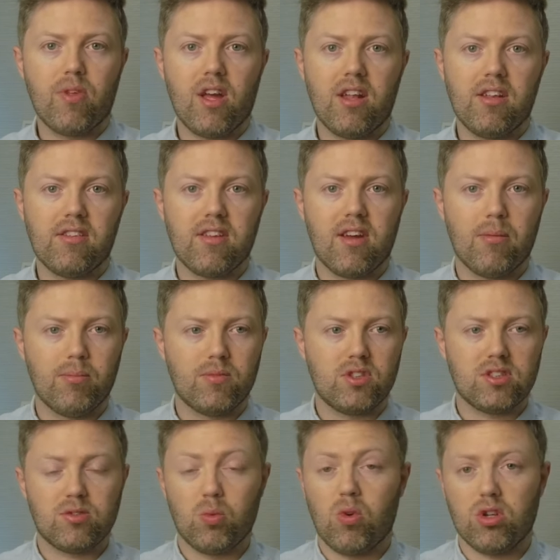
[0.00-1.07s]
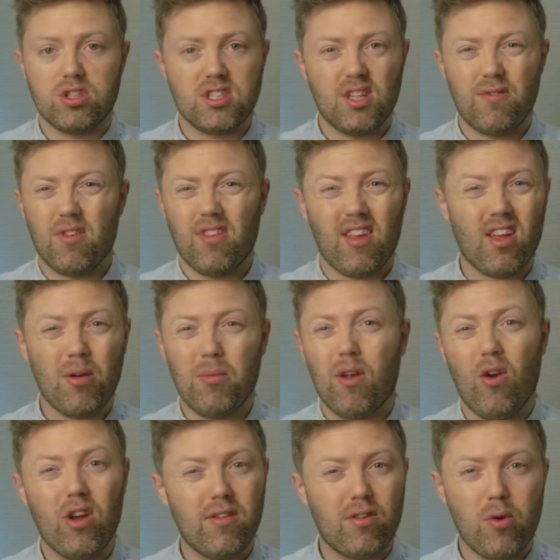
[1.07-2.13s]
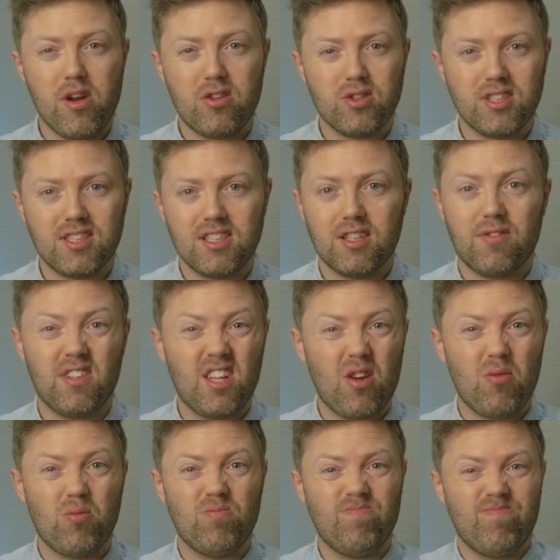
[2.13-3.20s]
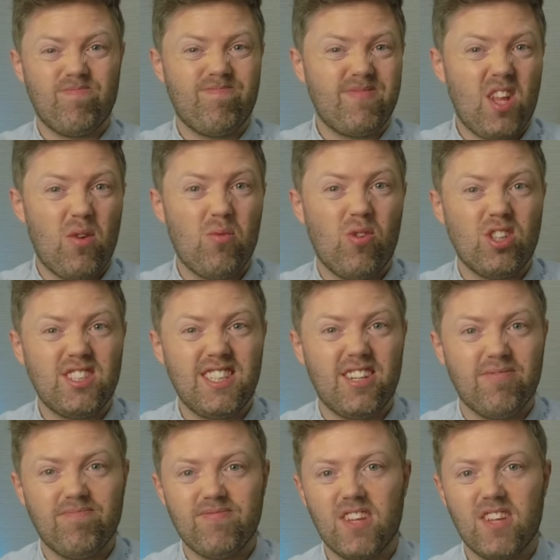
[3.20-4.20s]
and just watch stuff as they come along if you're interested. If you don't watch it.